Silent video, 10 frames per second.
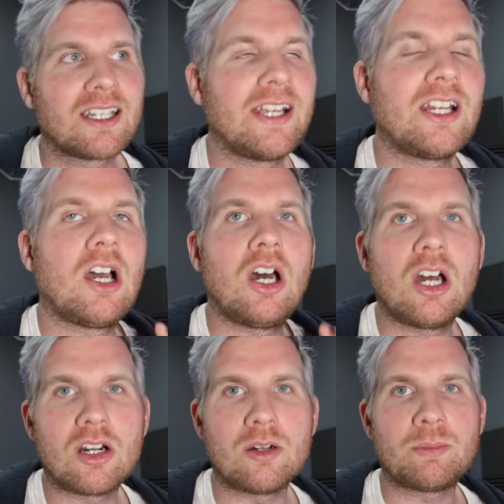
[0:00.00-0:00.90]
kind of
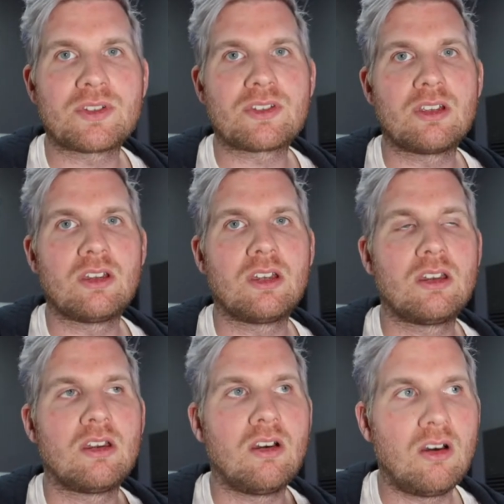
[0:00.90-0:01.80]
harps
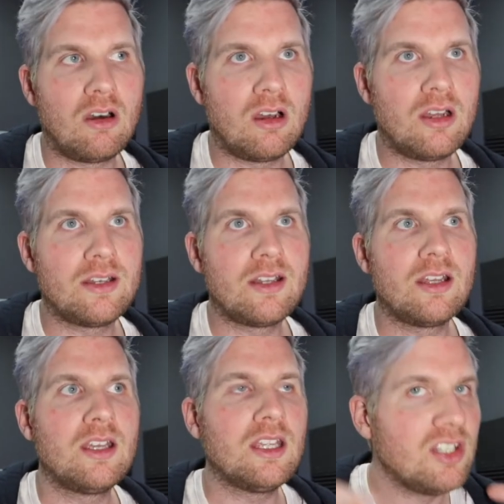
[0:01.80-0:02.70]
on
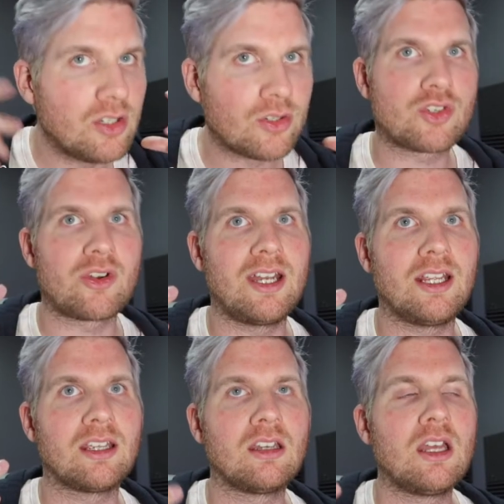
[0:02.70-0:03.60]
ear training,